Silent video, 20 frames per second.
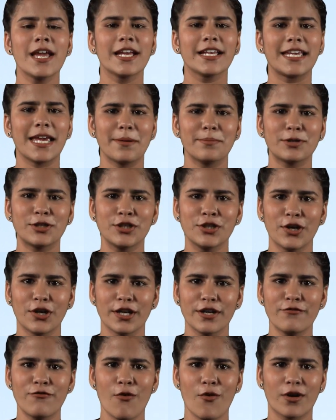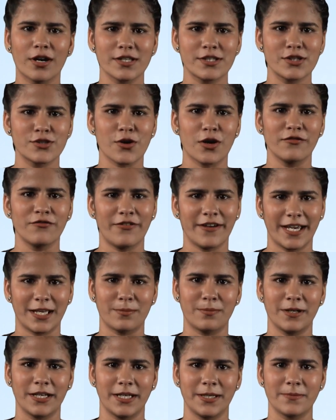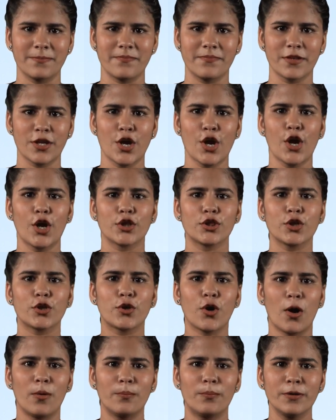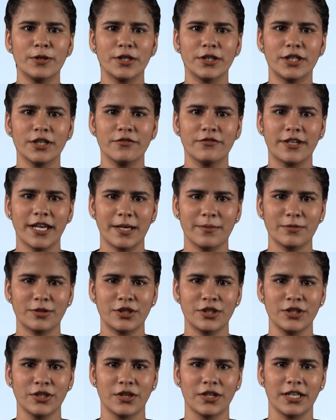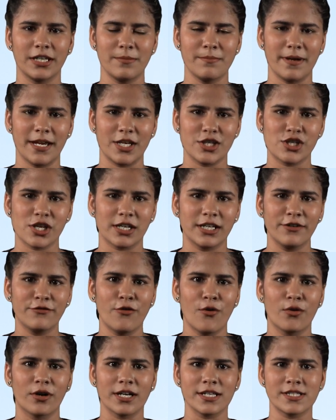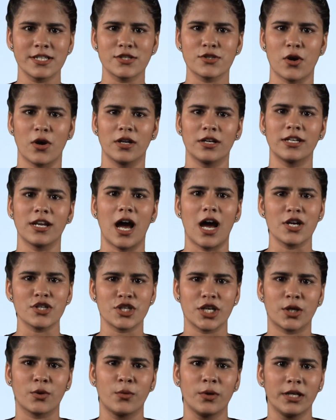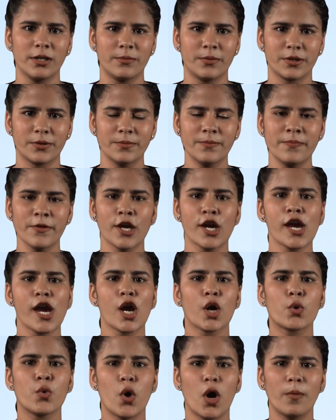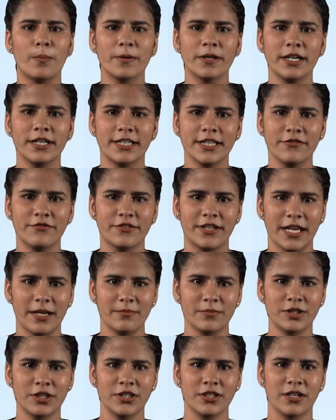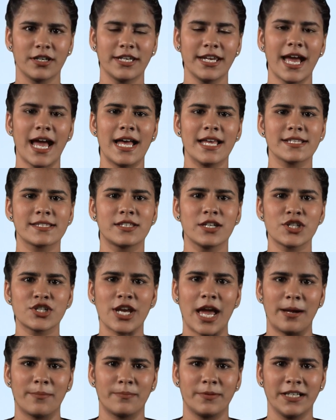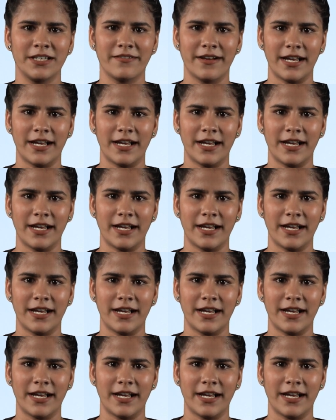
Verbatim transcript: Game theory focuses on fair play. The competitive game theory majorly focuses on Nash equilibrium. Cooperative game theory has the Shapley